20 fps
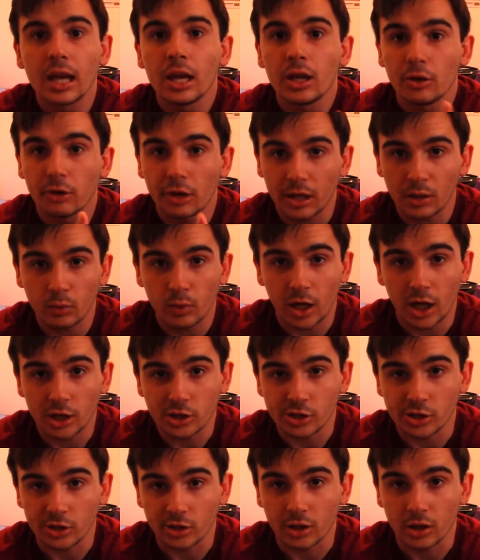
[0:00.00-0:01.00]
you can wash
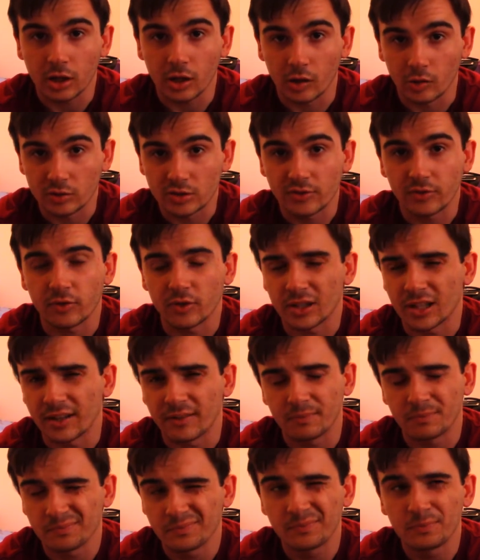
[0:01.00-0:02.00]
your clothes for
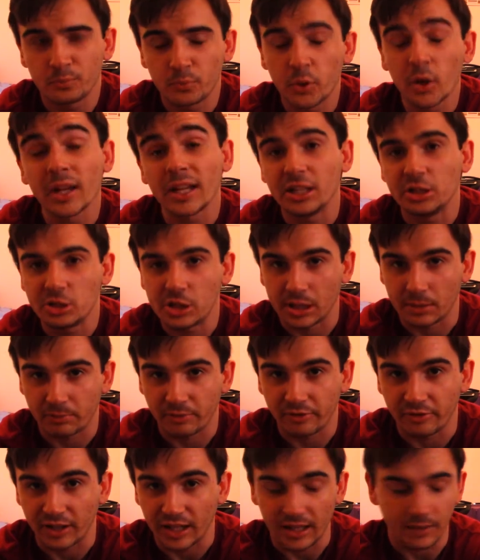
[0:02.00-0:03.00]
a pretty cheap
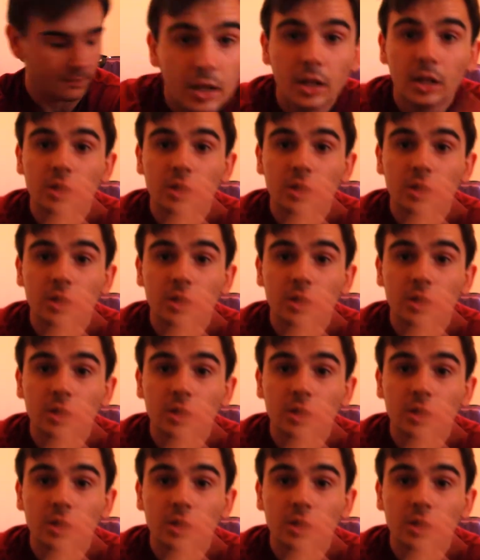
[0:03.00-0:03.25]
fee.